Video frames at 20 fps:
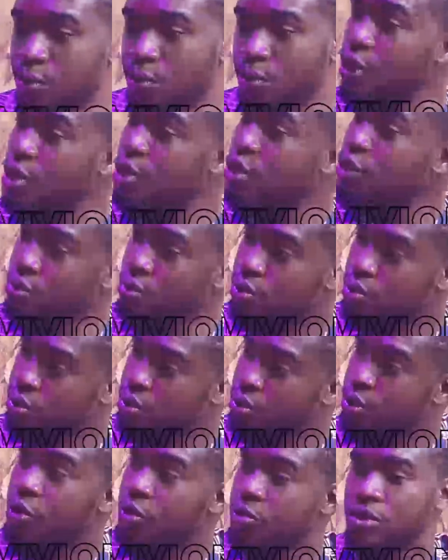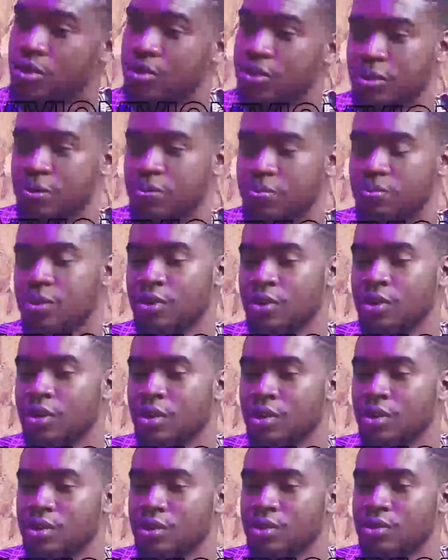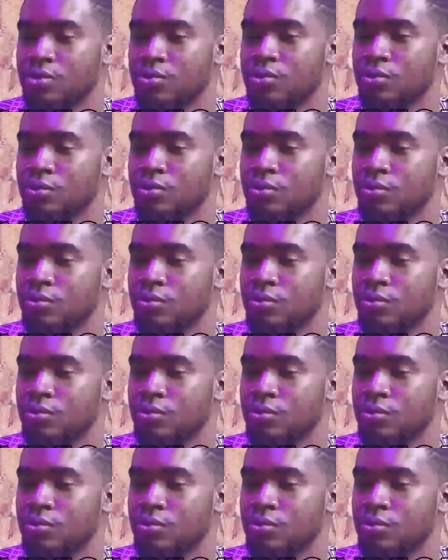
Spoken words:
when you commit rape. So